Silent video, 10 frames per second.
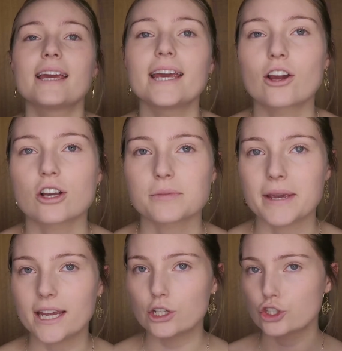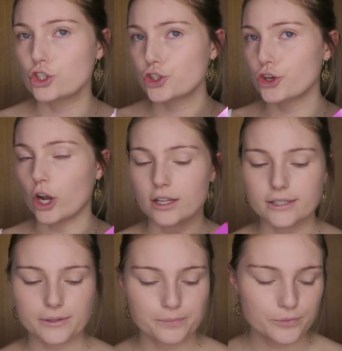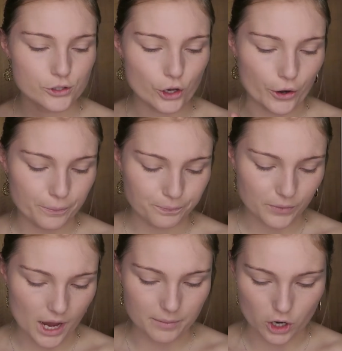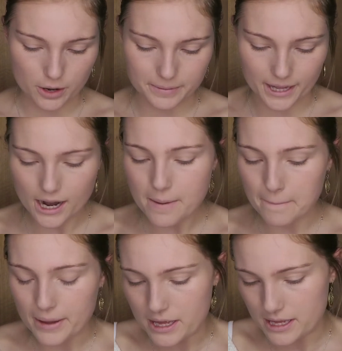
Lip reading: It cost me $2. So I'm gonna open that up.